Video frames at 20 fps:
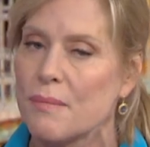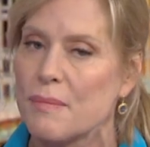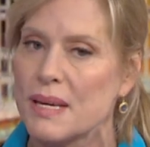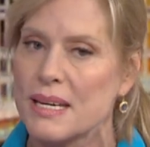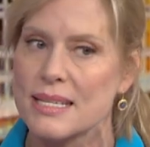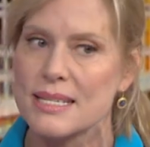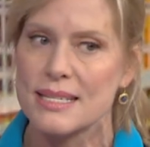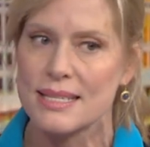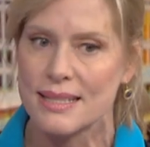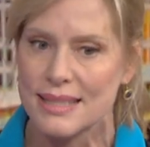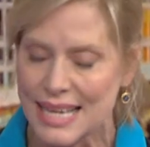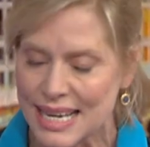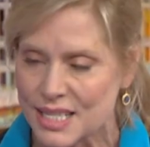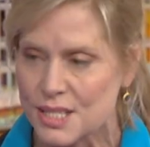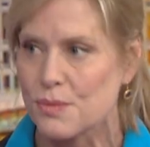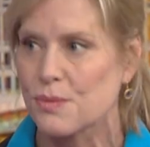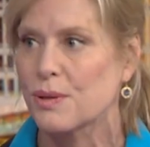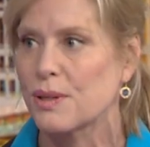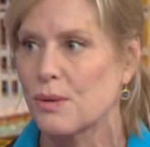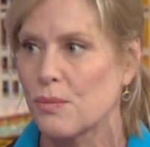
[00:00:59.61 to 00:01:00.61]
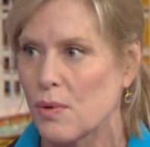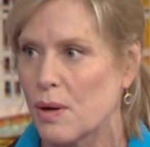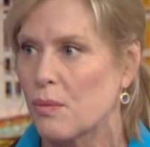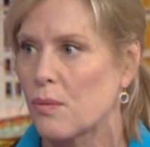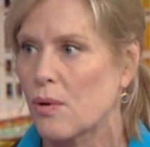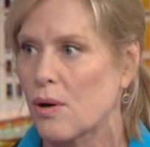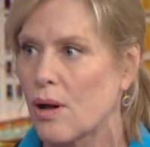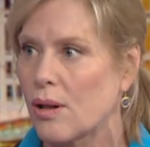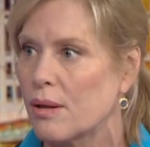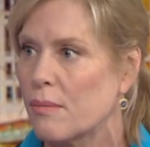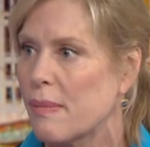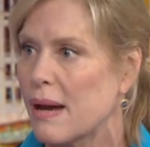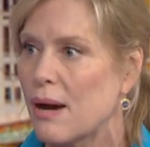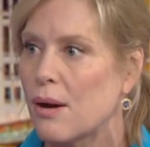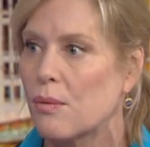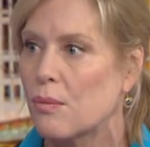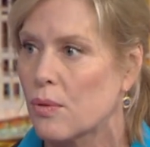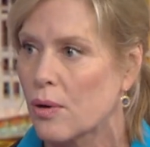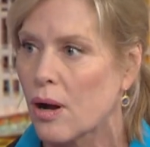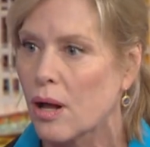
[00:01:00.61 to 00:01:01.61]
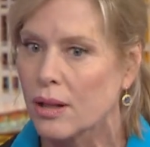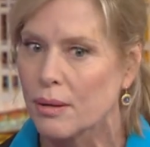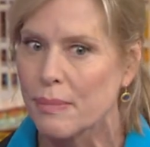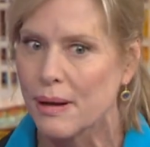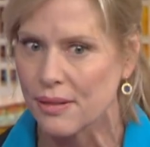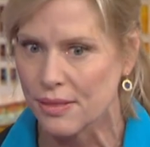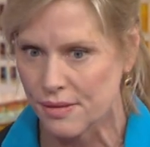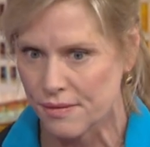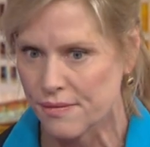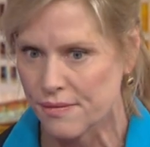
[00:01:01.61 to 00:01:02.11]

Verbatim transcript: because that's really what we're all about. We're yeah. all about the